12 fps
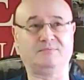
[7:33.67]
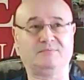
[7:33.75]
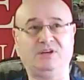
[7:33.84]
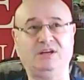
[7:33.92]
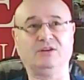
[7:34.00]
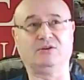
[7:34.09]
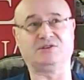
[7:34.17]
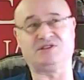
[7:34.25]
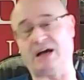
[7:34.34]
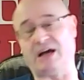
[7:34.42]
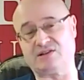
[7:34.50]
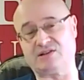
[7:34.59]
kilo
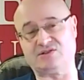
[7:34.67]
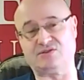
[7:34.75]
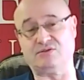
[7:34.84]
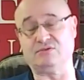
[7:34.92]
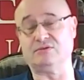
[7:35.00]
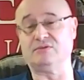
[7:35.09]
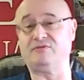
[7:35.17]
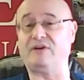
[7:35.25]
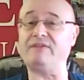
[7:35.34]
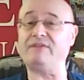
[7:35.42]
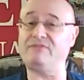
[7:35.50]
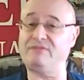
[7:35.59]
sacks to
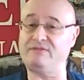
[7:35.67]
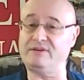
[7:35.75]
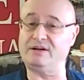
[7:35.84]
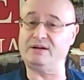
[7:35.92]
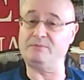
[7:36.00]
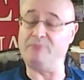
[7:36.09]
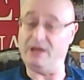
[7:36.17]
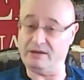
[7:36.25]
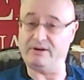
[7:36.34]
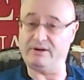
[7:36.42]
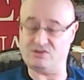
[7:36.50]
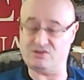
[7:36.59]
five uh,
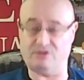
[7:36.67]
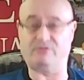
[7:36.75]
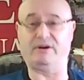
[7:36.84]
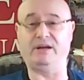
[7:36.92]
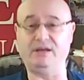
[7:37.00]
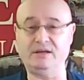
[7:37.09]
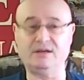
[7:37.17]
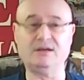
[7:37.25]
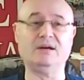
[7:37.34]
bakeries already.